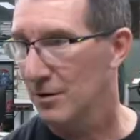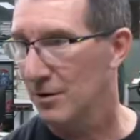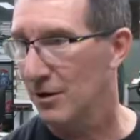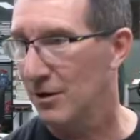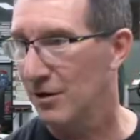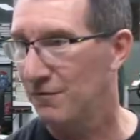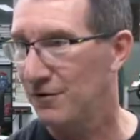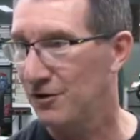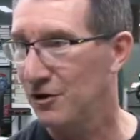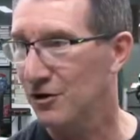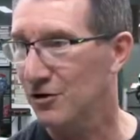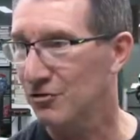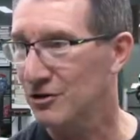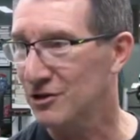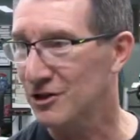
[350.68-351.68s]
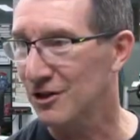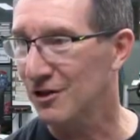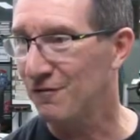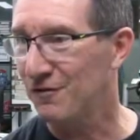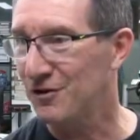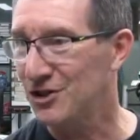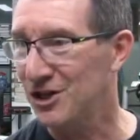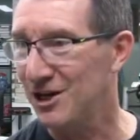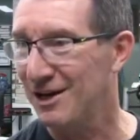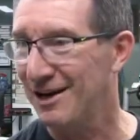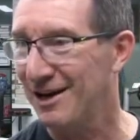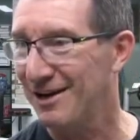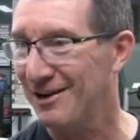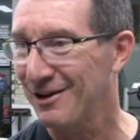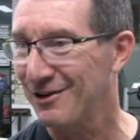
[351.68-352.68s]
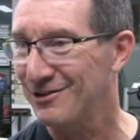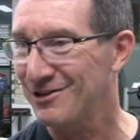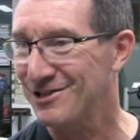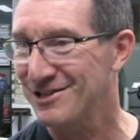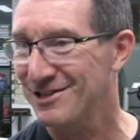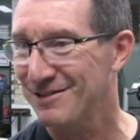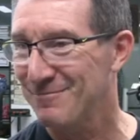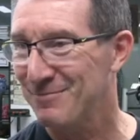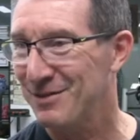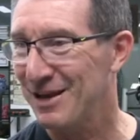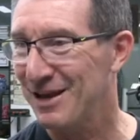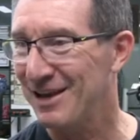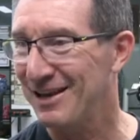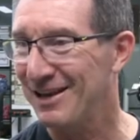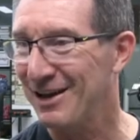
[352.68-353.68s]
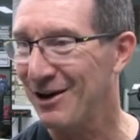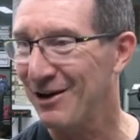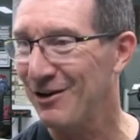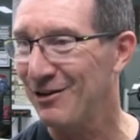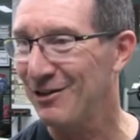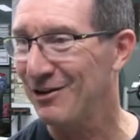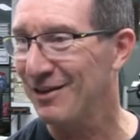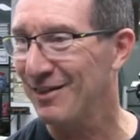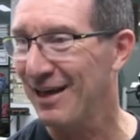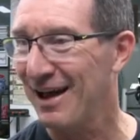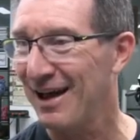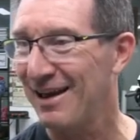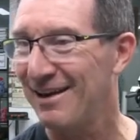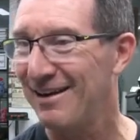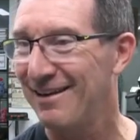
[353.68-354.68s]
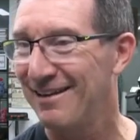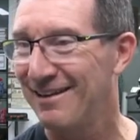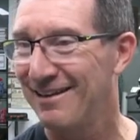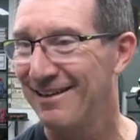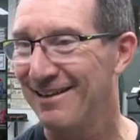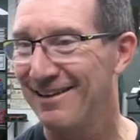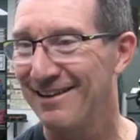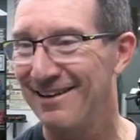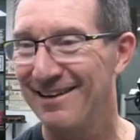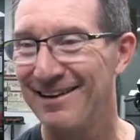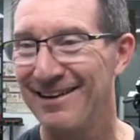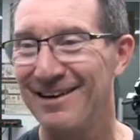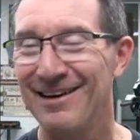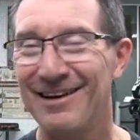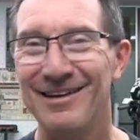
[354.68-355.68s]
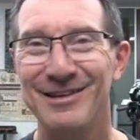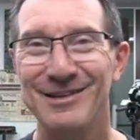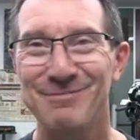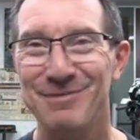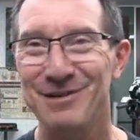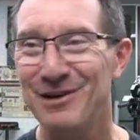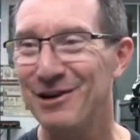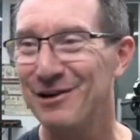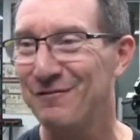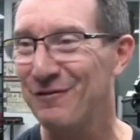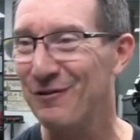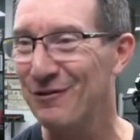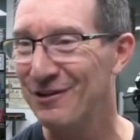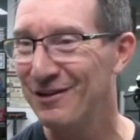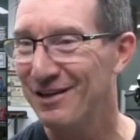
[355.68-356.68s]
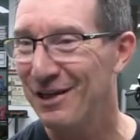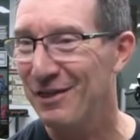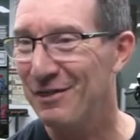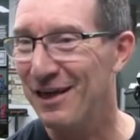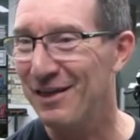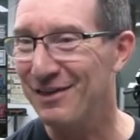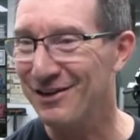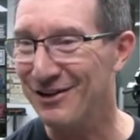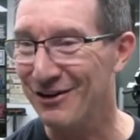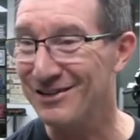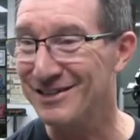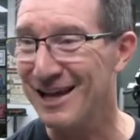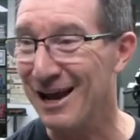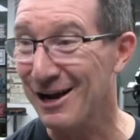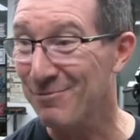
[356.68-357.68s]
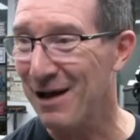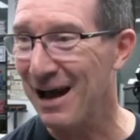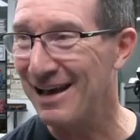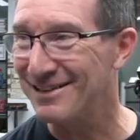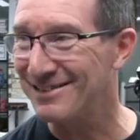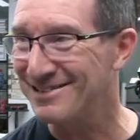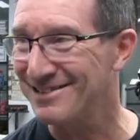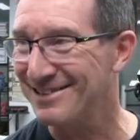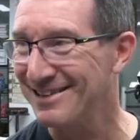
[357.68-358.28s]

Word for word: Oh, for you crystal aficionados, there you go. Look at that. Oh, it's beautiful. They're the contact pads.